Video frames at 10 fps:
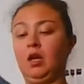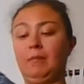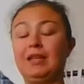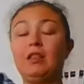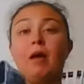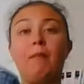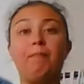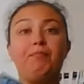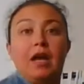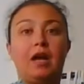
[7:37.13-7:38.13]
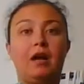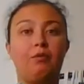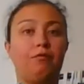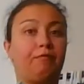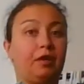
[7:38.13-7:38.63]
pick them up and I
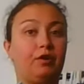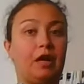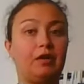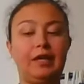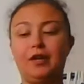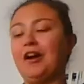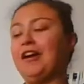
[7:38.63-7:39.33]
will figure it out later.